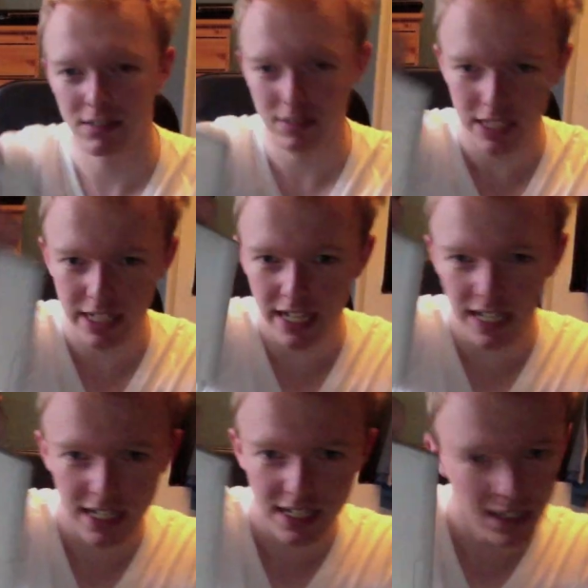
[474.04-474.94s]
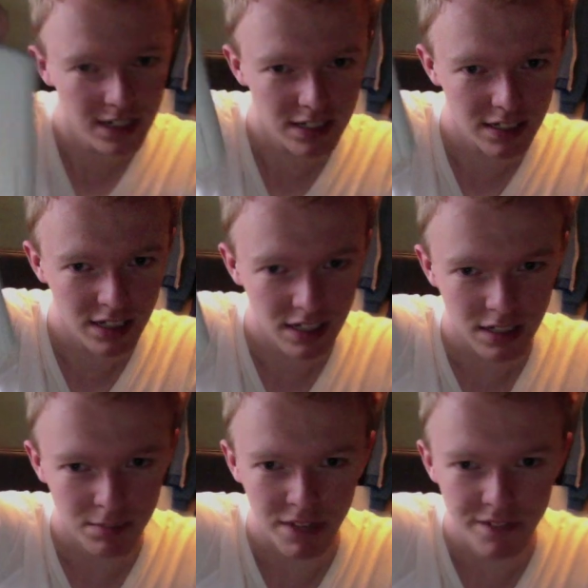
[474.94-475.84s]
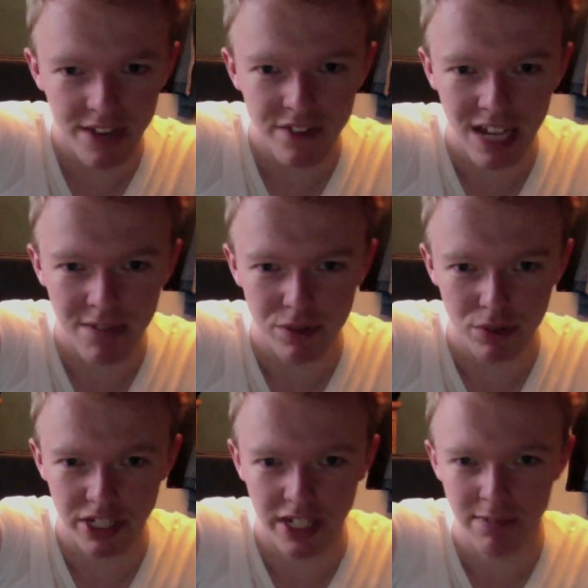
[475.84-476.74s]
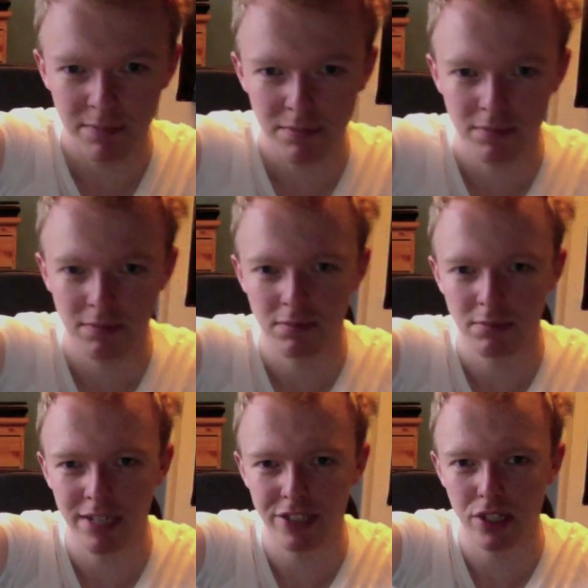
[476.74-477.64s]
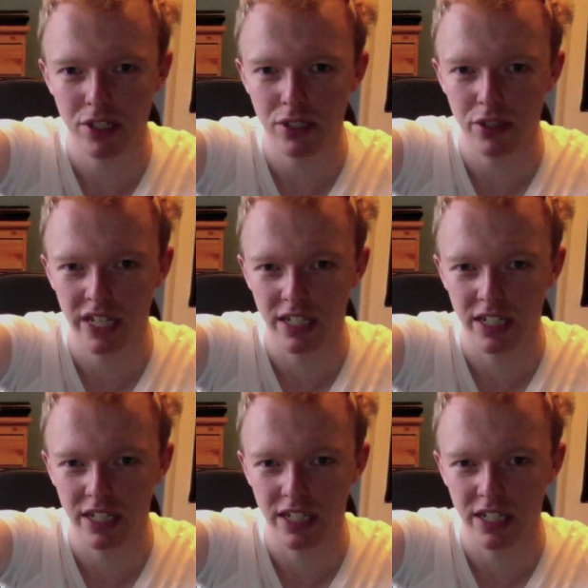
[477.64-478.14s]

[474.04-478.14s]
Ta-da! My favourite game of all time, Banjo-Kazooie.